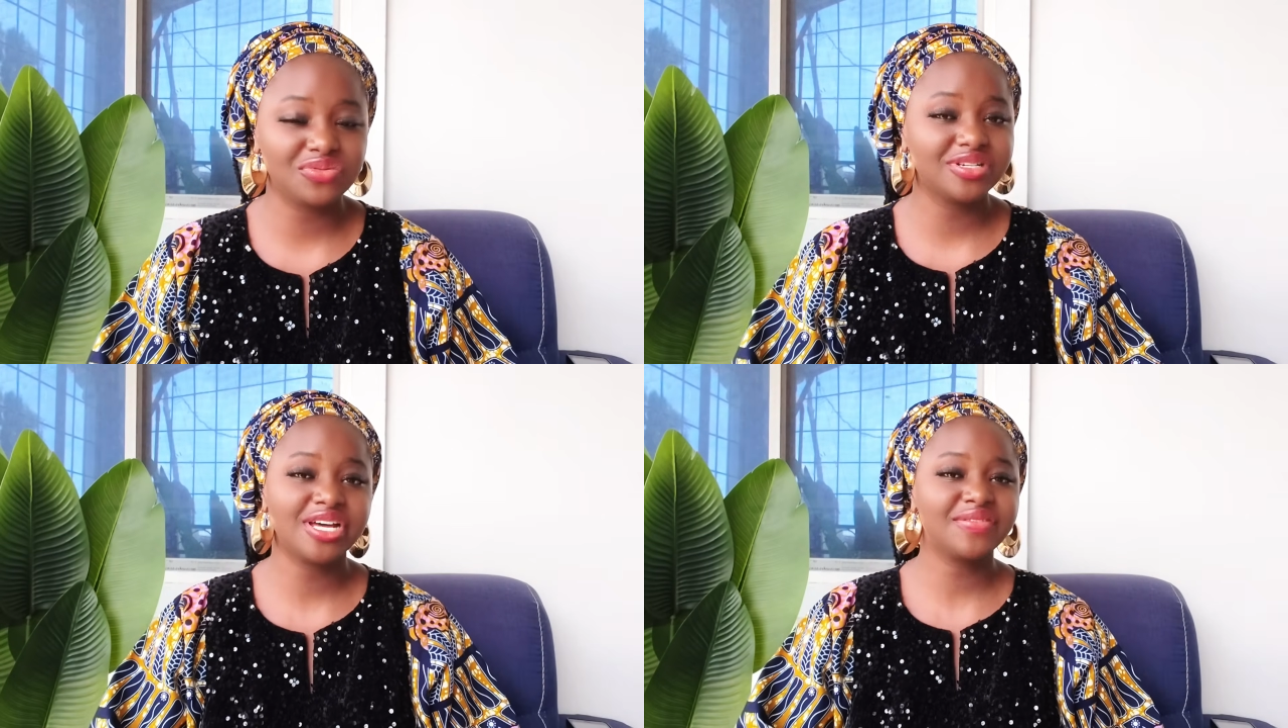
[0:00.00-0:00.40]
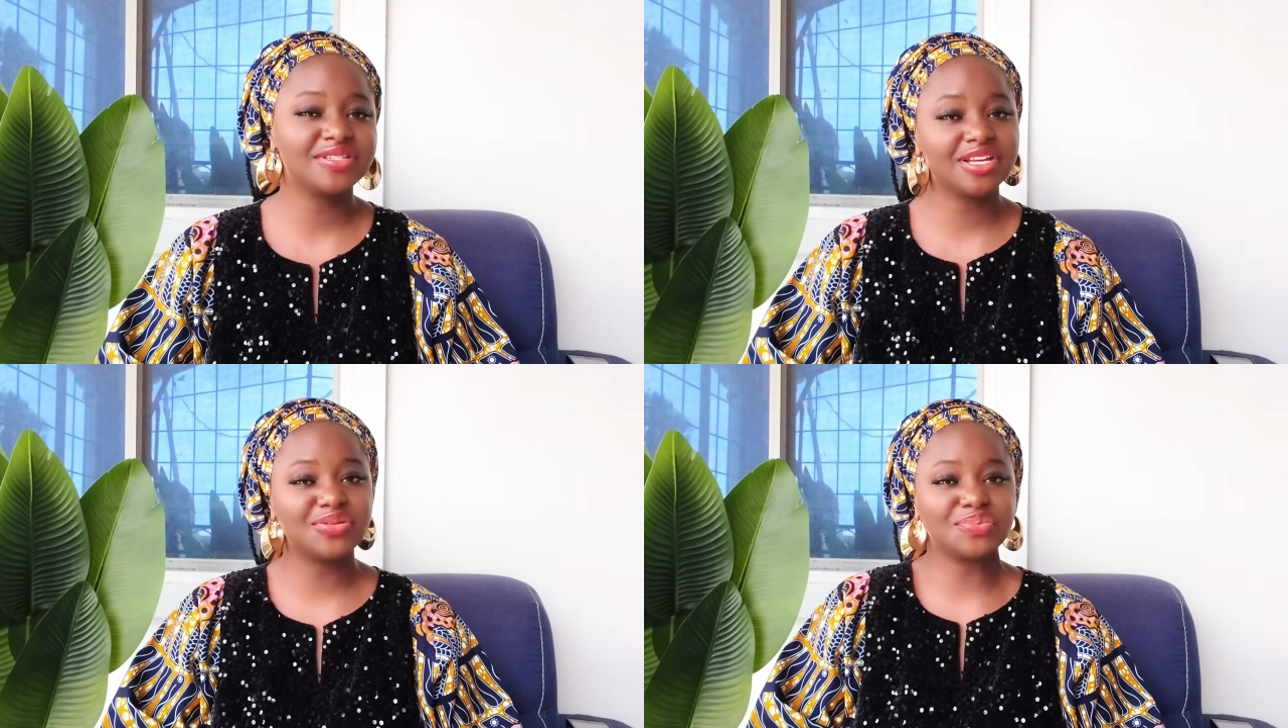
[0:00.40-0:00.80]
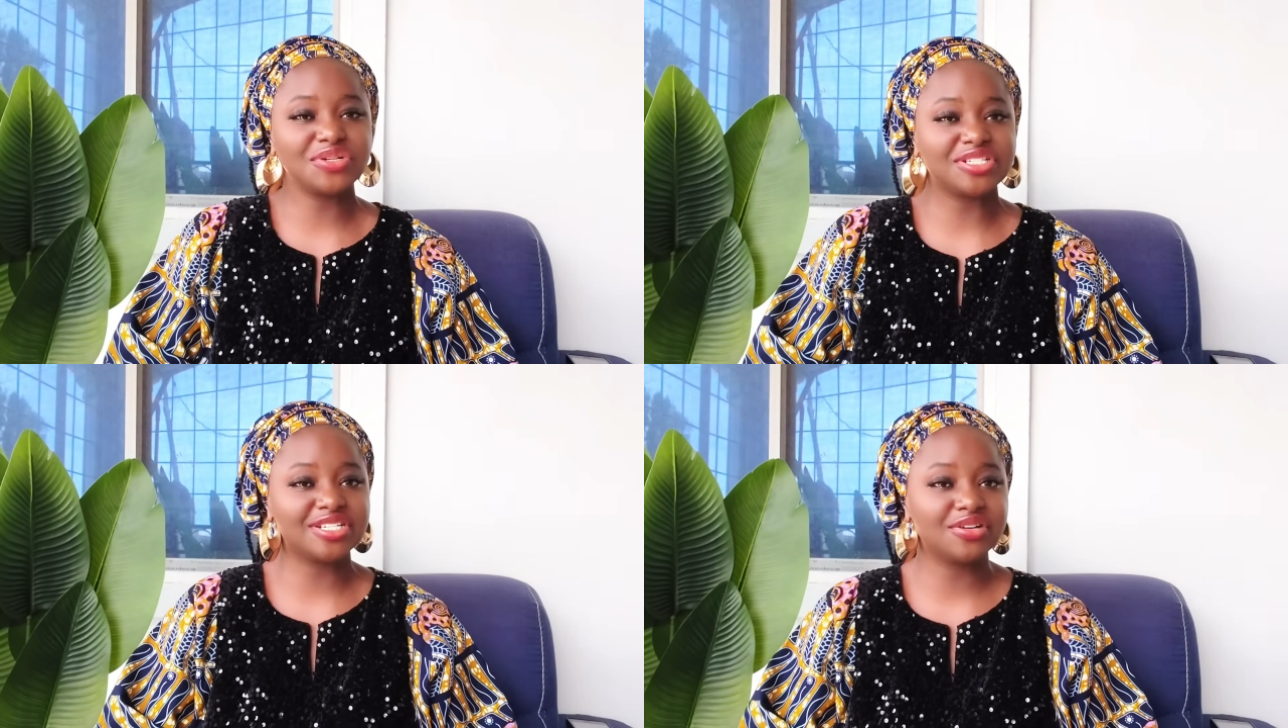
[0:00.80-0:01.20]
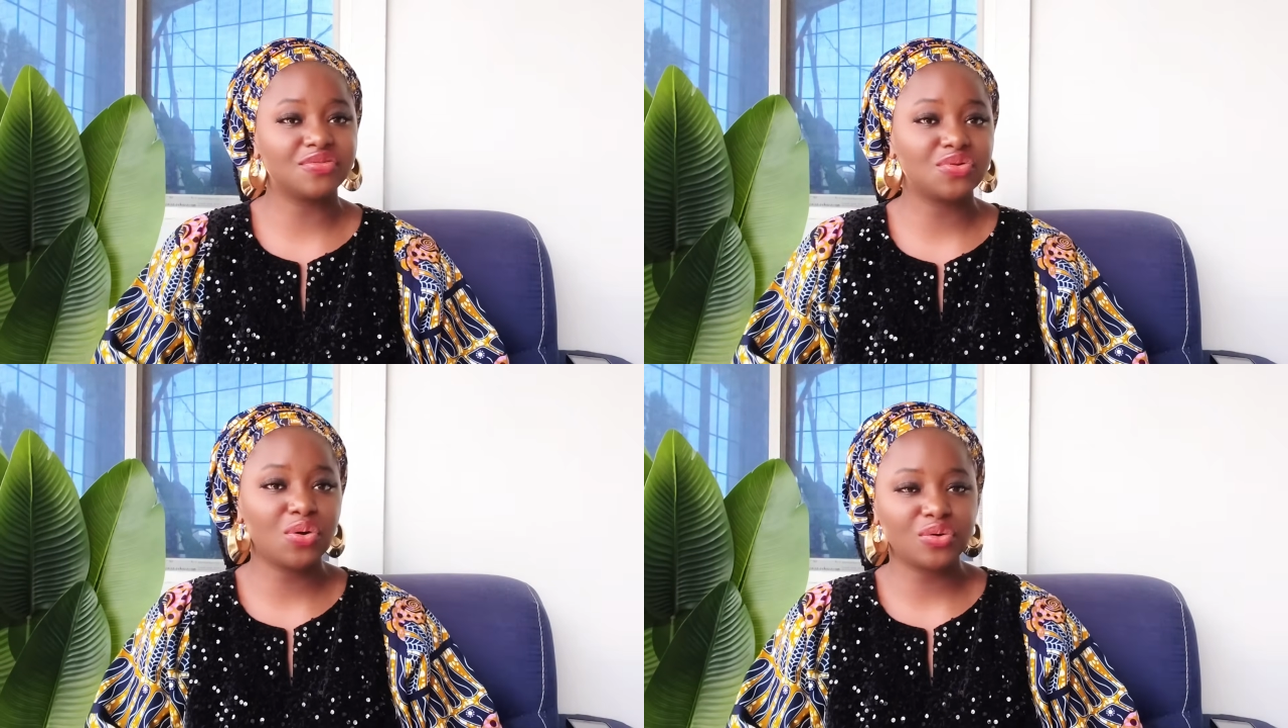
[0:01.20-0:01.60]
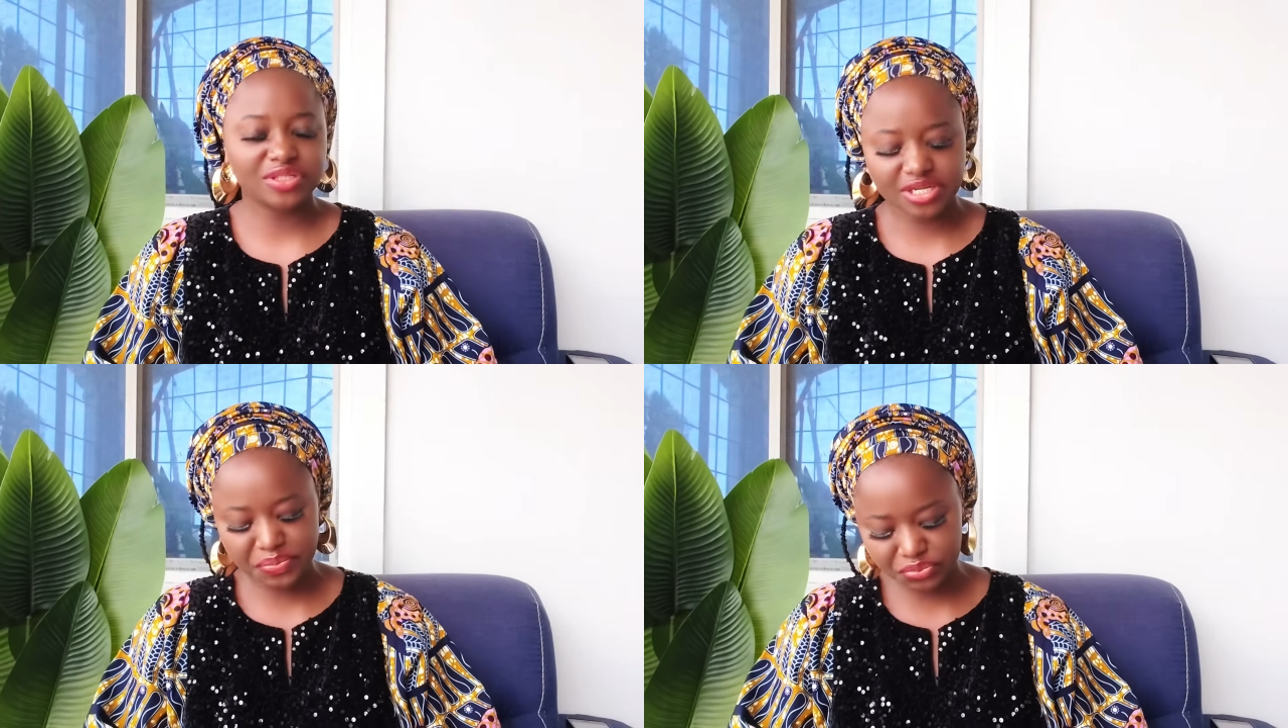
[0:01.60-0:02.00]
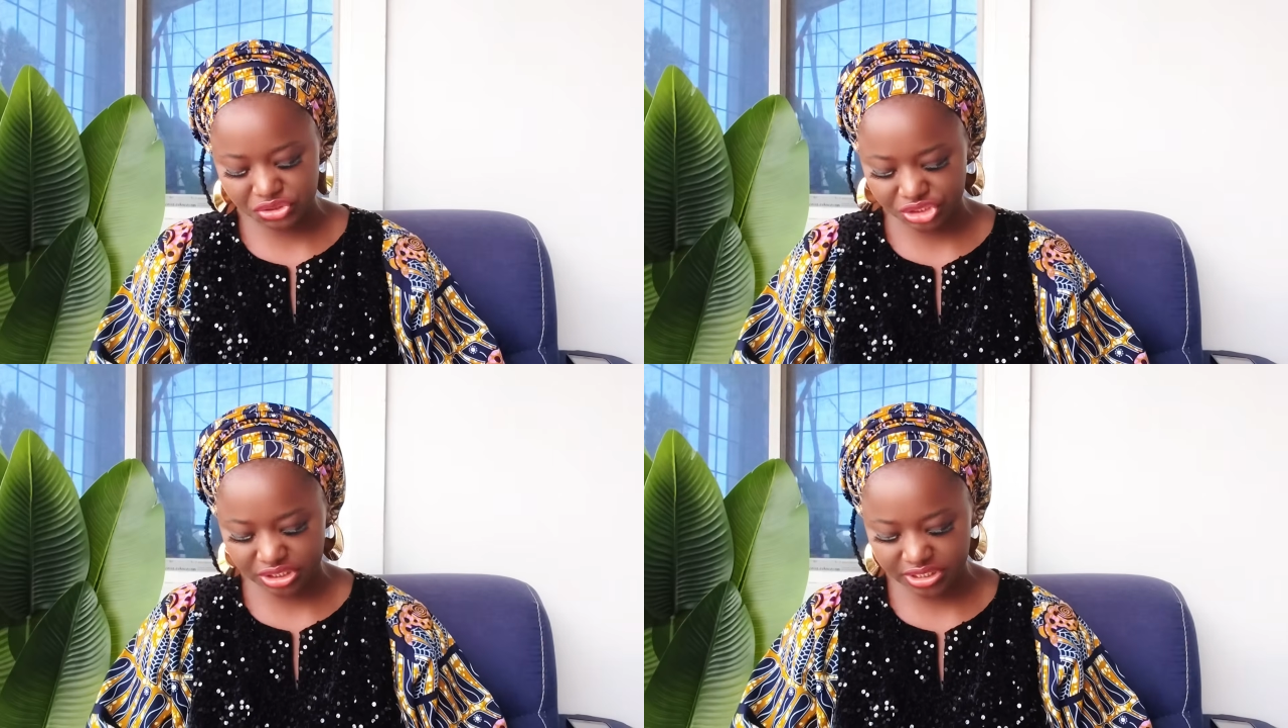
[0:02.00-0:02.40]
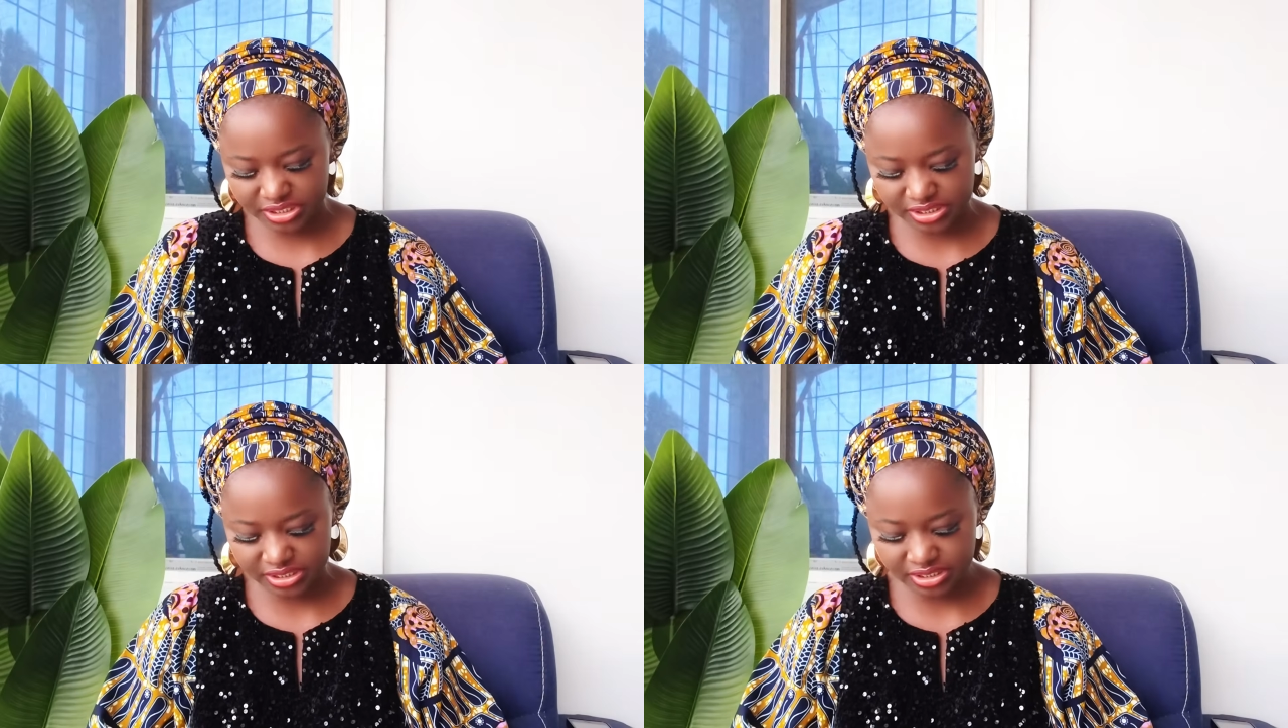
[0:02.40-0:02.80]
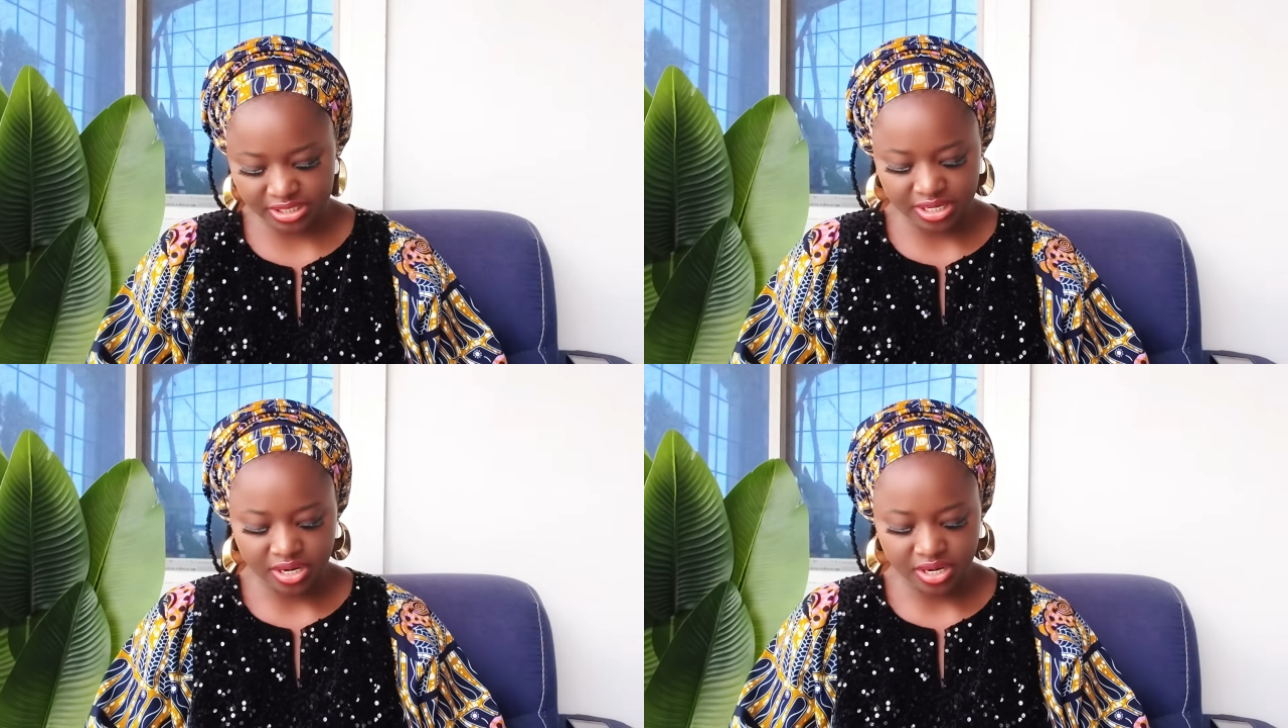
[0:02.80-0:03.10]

You are loved, celebrated, and of course appreciated.